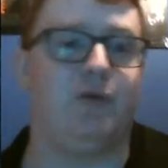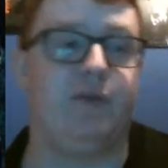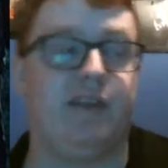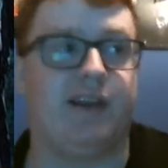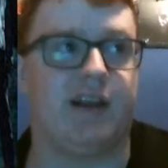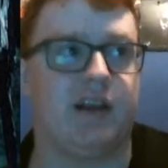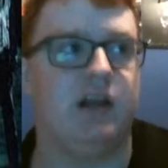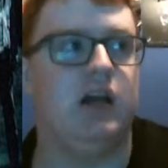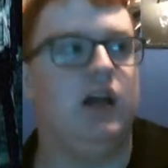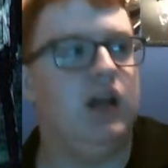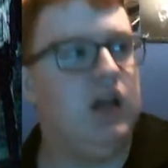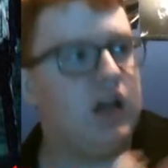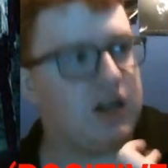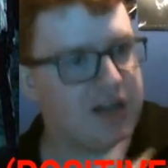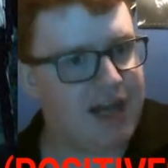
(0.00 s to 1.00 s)
Like,
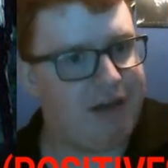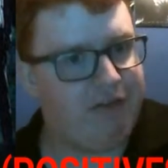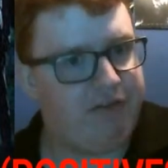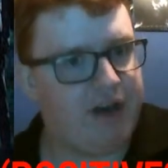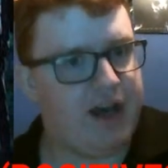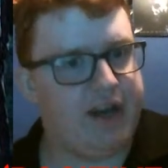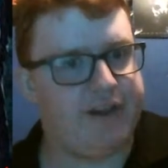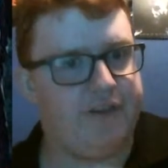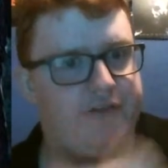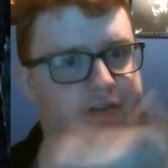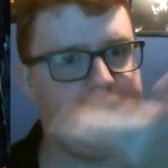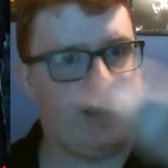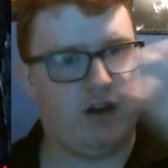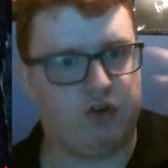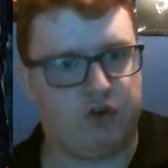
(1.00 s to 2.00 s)
Goblet of Fire is a
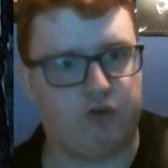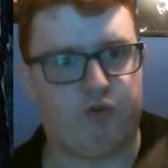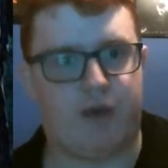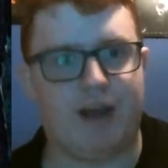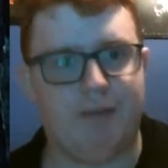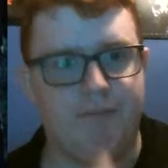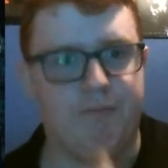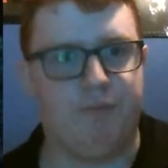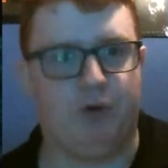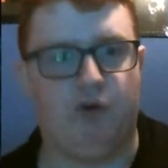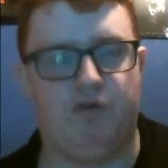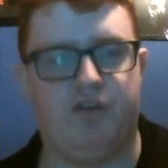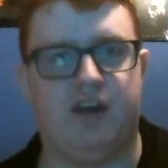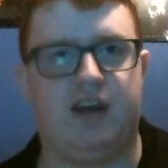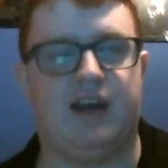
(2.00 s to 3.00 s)
flat great
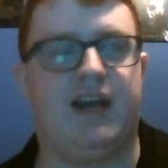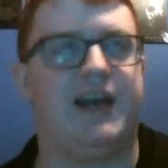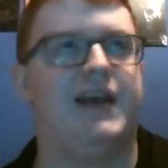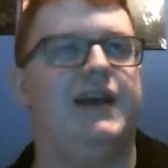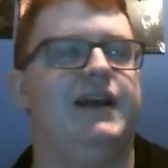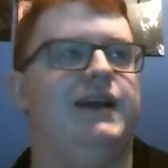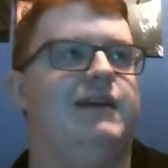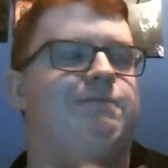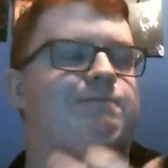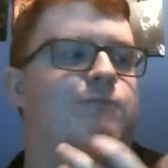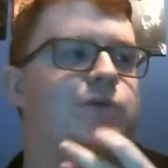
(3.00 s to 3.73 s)
movie. It